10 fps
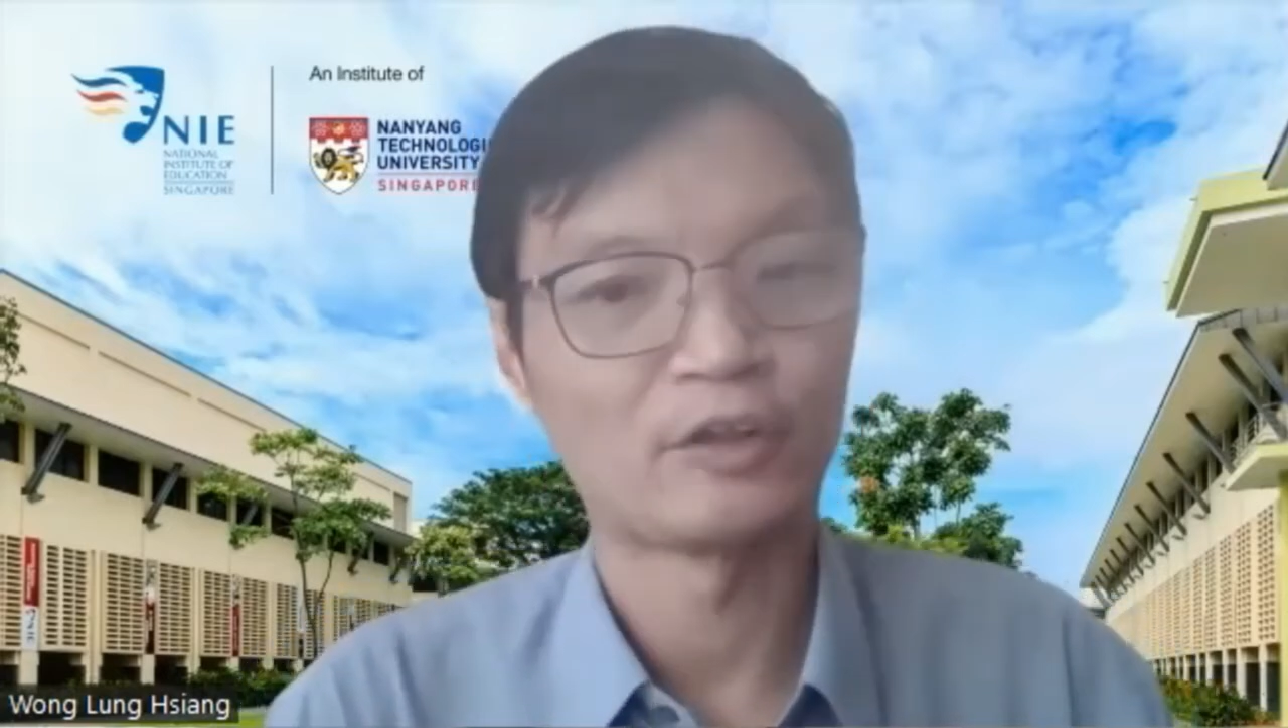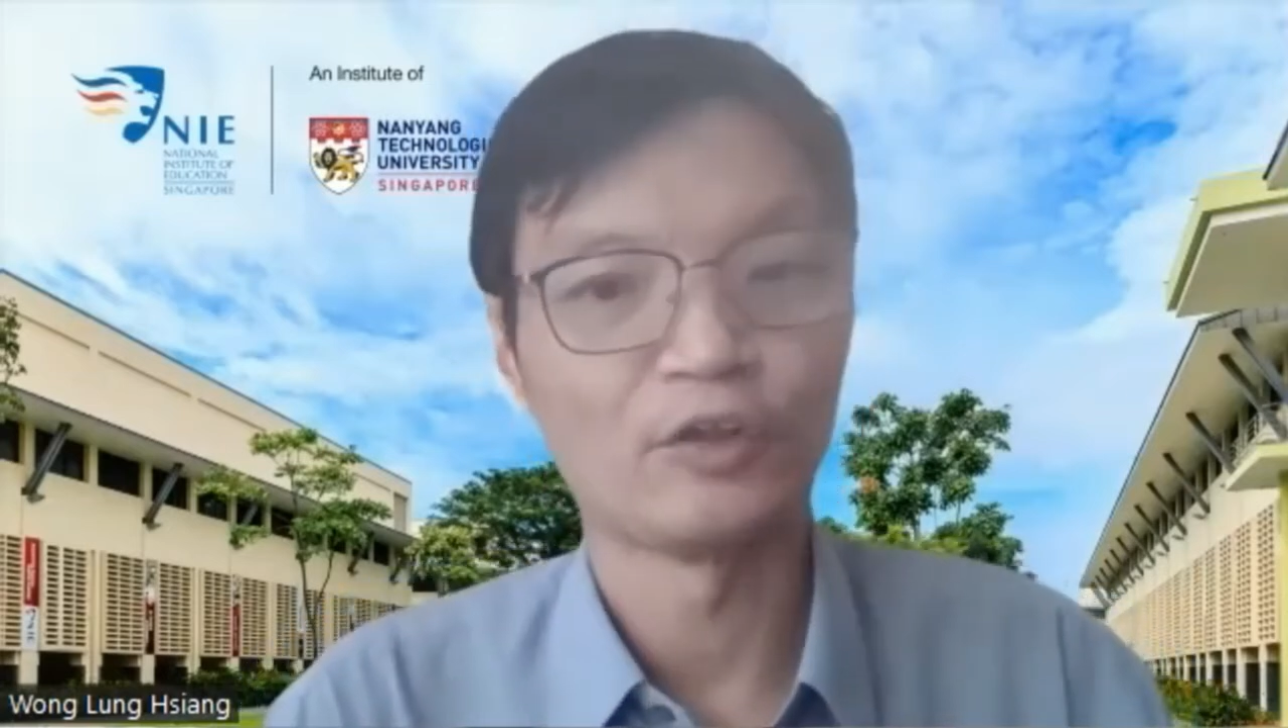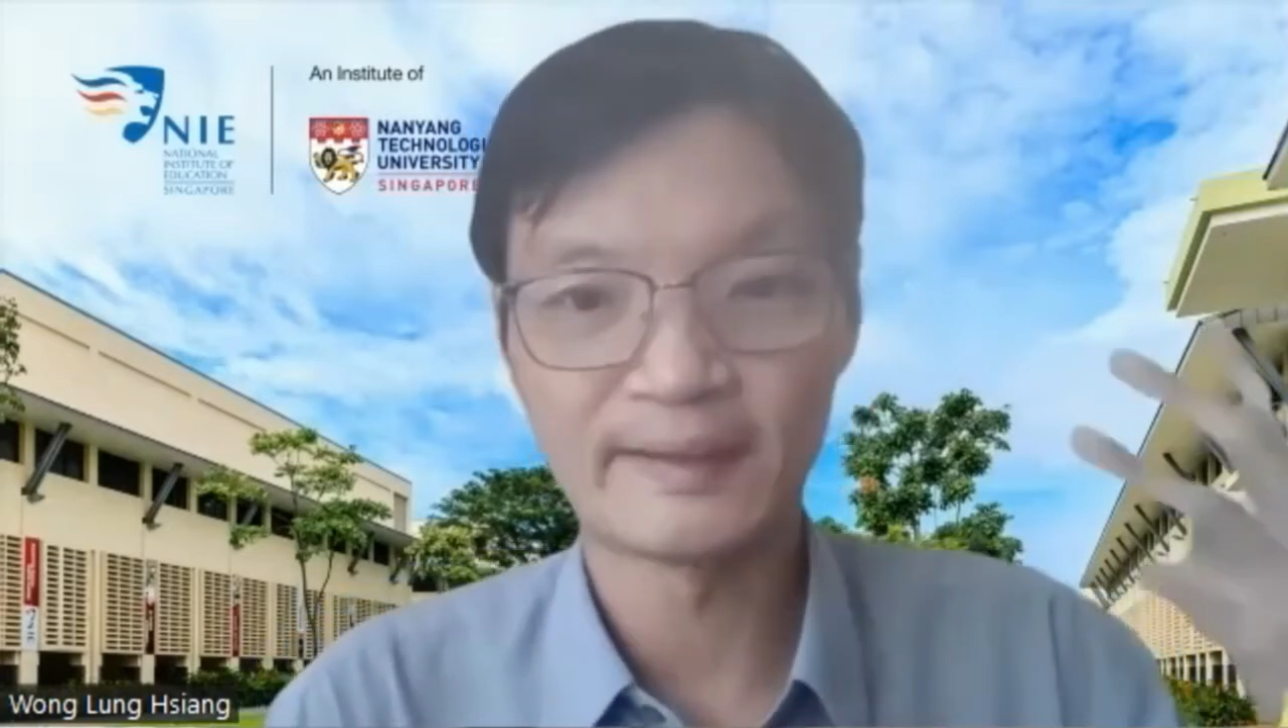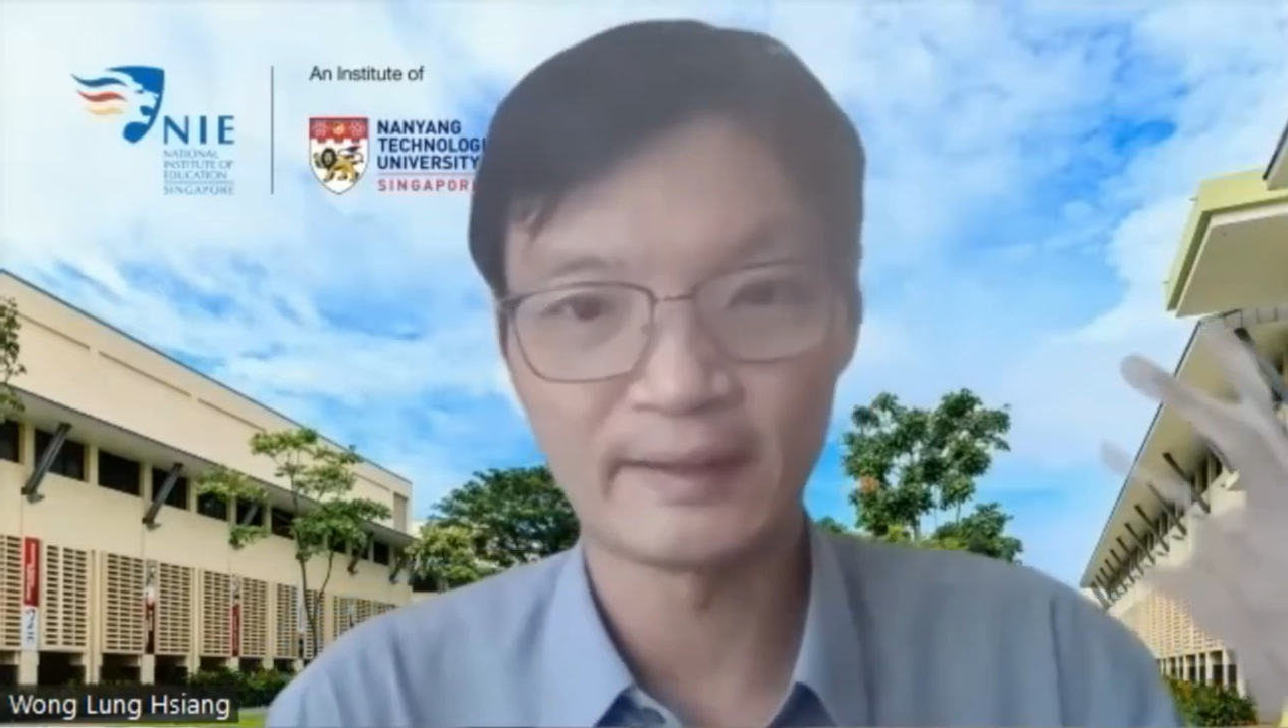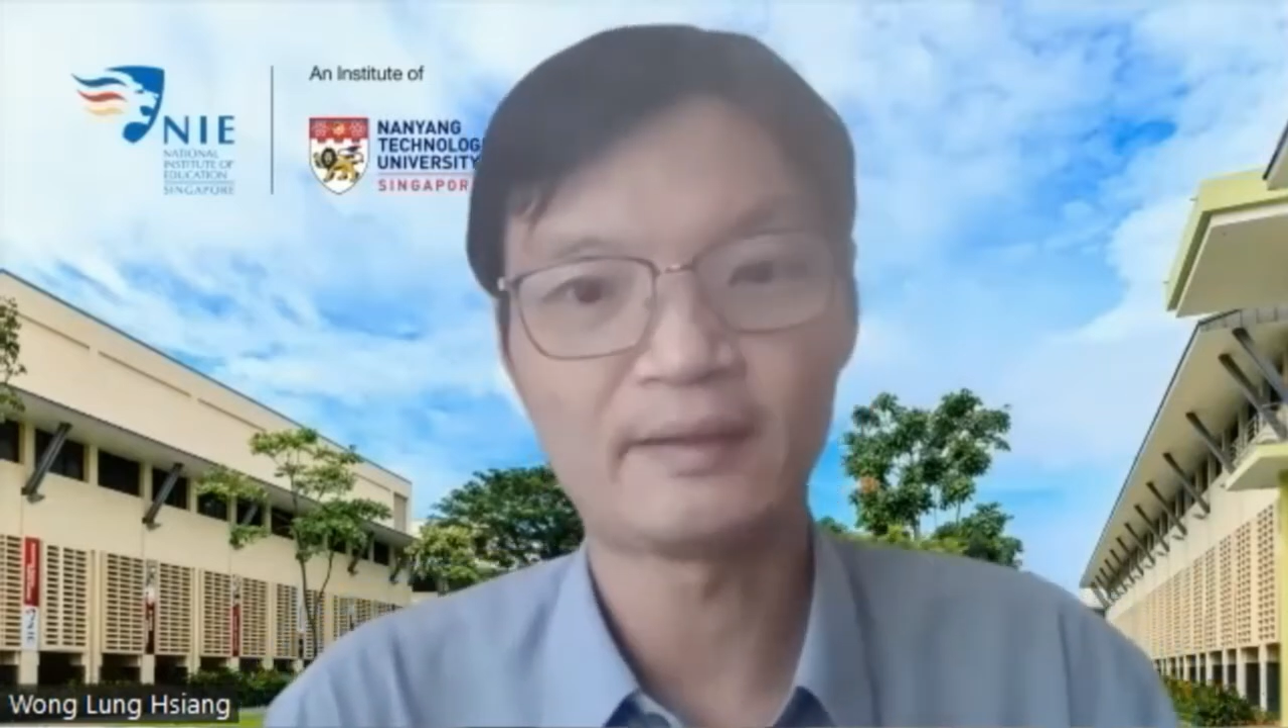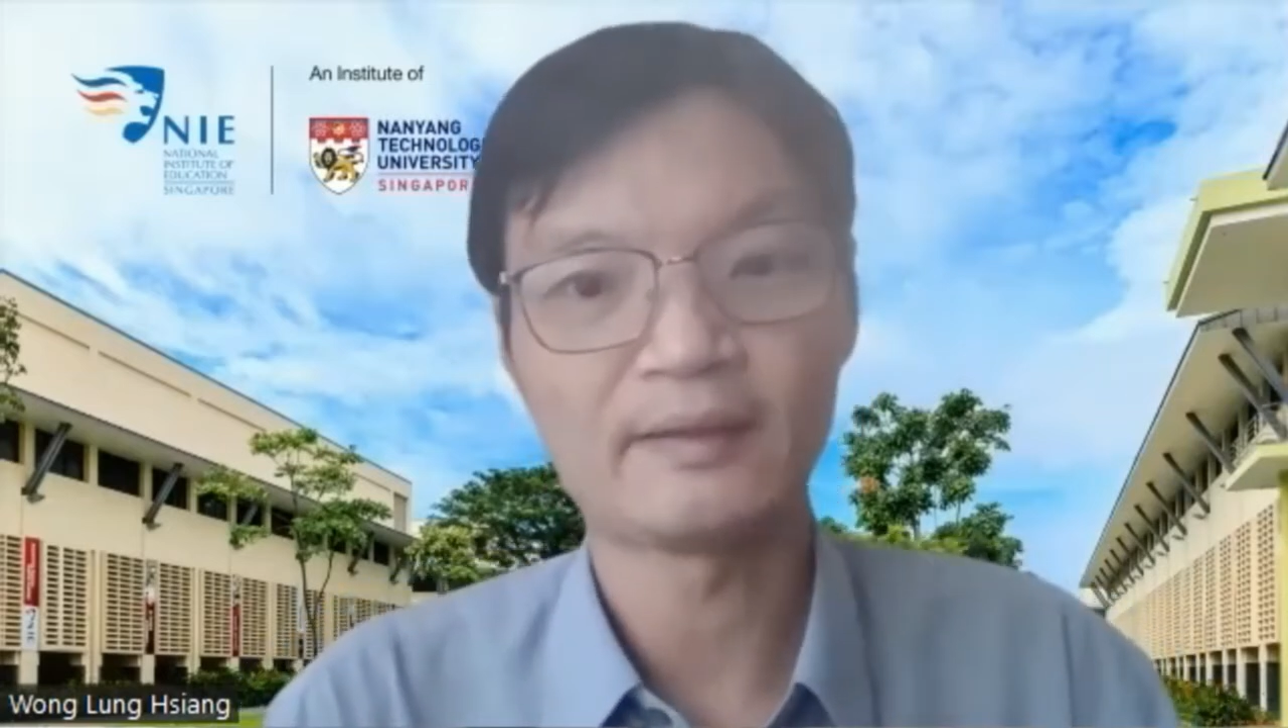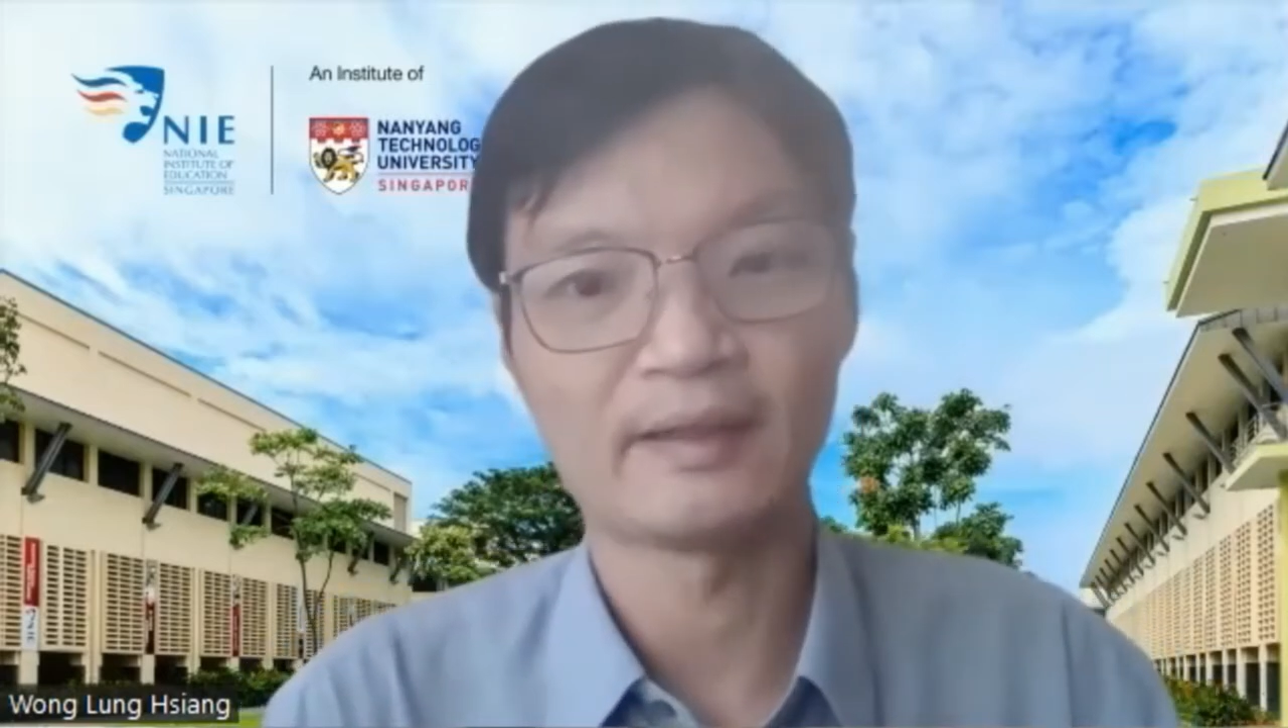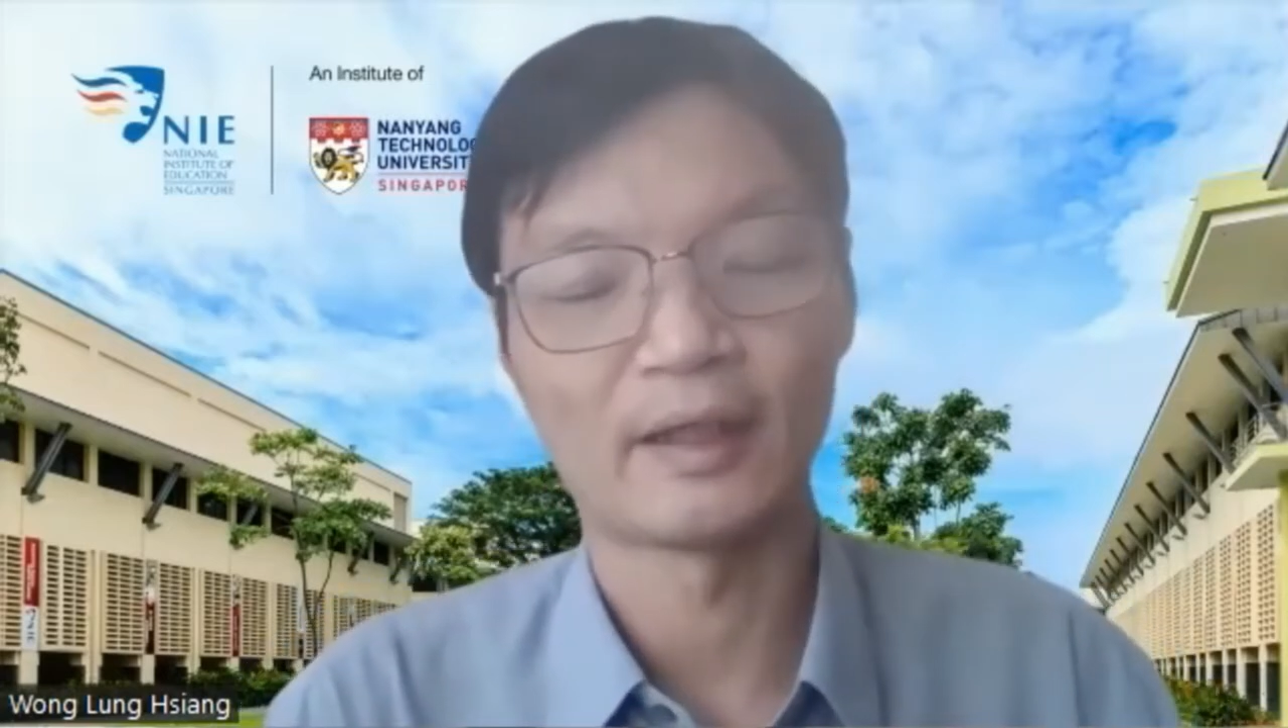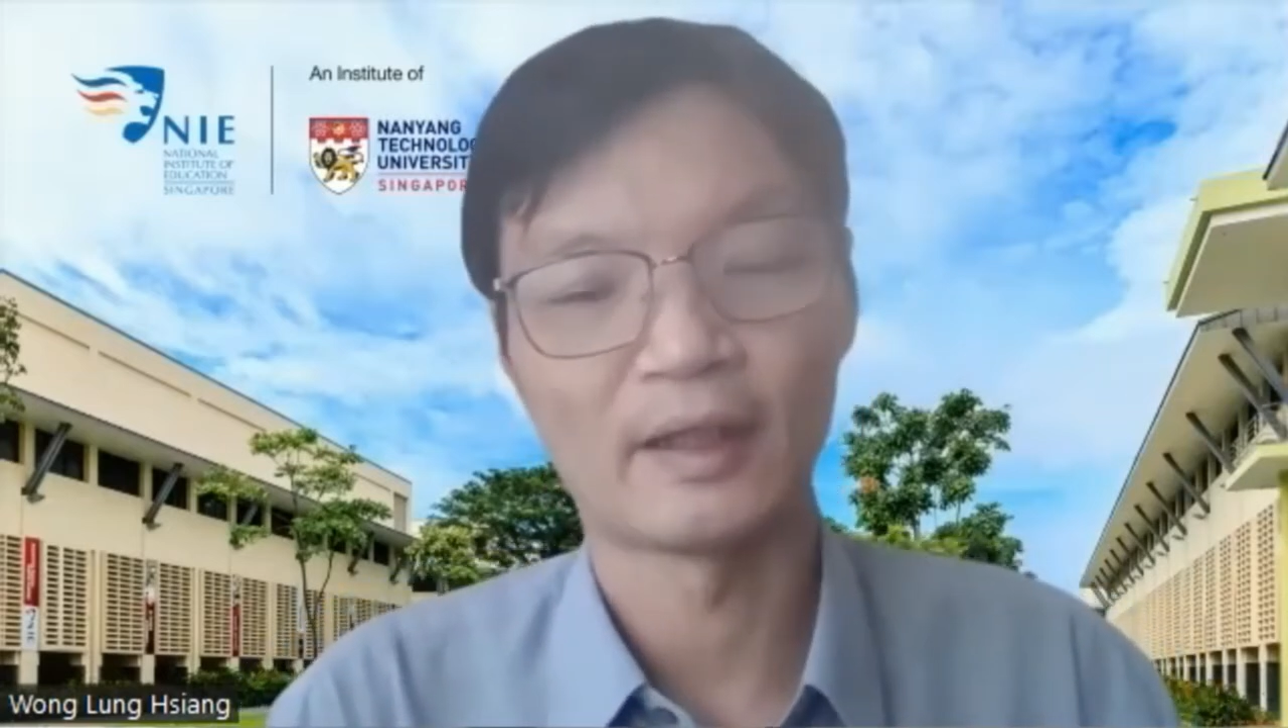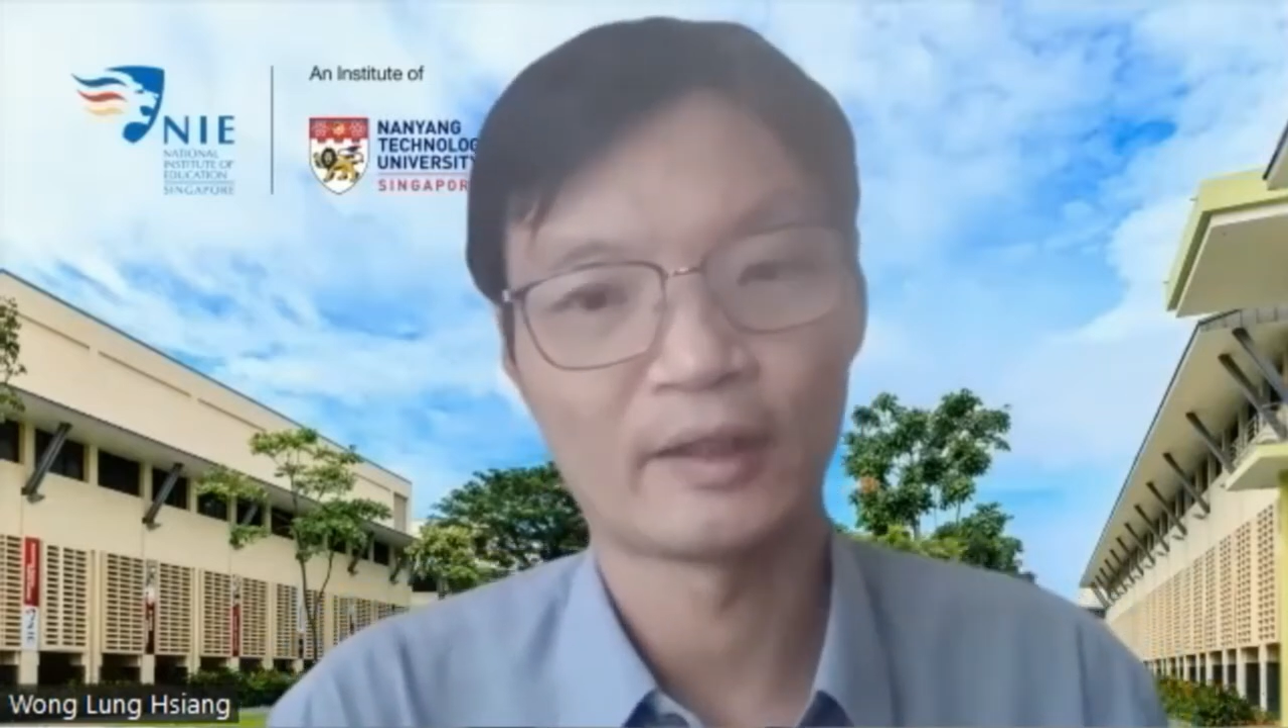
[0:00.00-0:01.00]
using
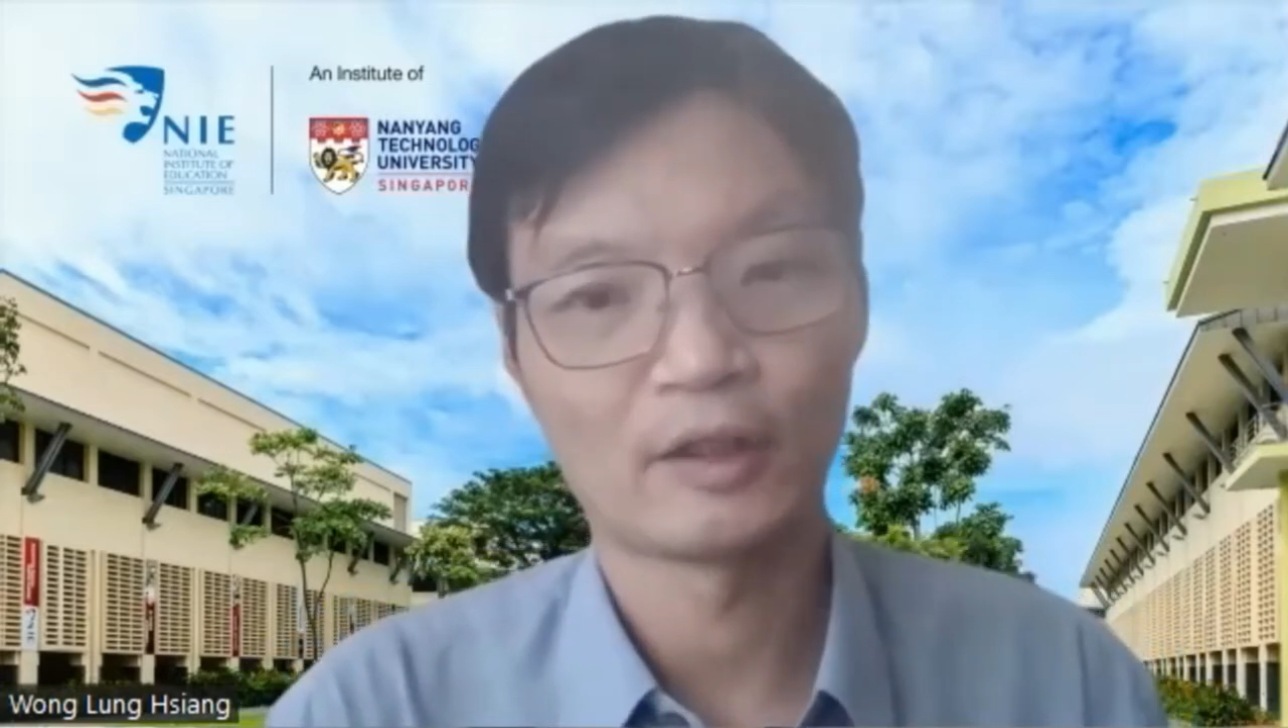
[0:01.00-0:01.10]
their